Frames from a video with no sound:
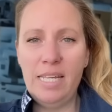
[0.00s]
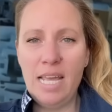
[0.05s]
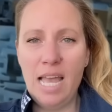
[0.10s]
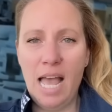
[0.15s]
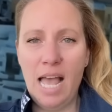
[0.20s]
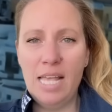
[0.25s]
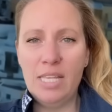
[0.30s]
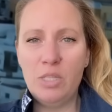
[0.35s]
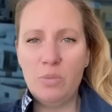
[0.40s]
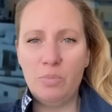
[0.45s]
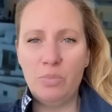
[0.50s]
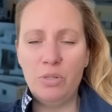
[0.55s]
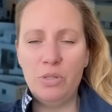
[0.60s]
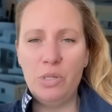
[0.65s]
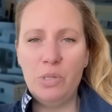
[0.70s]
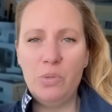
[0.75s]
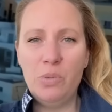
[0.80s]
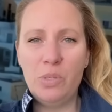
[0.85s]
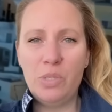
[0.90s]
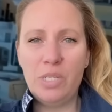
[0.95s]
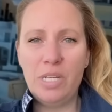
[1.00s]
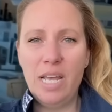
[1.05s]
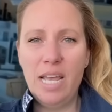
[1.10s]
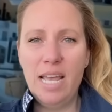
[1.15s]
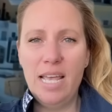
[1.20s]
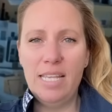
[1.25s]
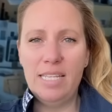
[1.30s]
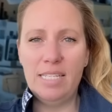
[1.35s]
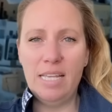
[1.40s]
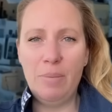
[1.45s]
has produced
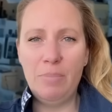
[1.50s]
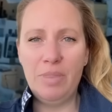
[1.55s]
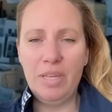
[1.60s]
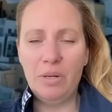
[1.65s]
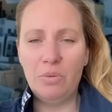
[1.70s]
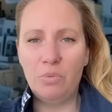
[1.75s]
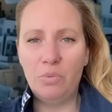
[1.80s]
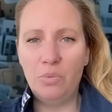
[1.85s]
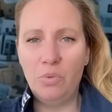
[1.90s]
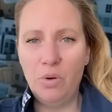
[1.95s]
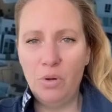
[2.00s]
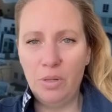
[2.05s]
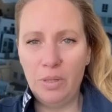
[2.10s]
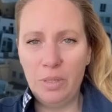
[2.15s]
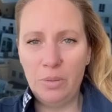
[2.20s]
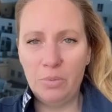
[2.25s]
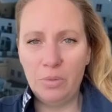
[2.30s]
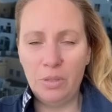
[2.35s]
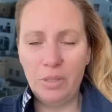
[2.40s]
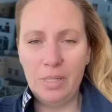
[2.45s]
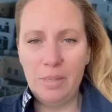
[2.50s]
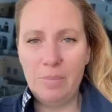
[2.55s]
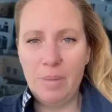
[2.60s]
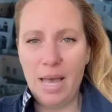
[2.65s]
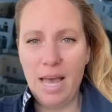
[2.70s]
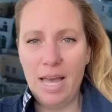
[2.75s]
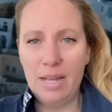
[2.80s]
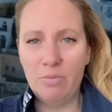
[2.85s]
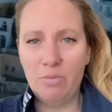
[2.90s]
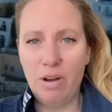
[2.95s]
something really, really
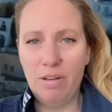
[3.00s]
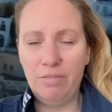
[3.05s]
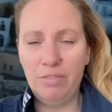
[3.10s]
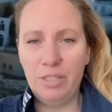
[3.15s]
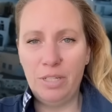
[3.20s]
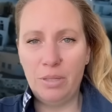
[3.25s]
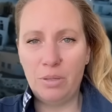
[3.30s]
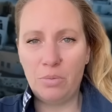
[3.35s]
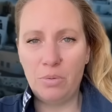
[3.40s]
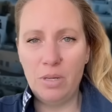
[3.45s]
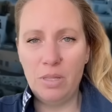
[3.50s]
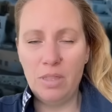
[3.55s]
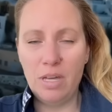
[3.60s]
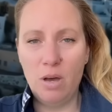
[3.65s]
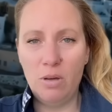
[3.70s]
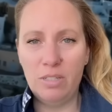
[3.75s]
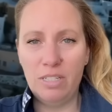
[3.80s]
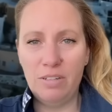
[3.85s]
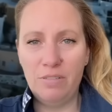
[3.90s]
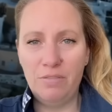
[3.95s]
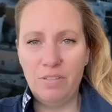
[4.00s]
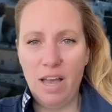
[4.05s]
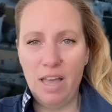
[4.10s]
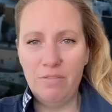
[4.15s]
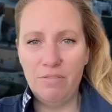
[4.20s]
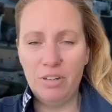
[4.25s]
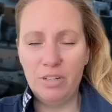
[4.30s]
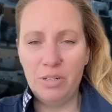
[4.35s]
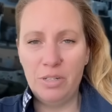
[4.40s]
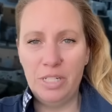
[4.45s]
bad roughly 3,500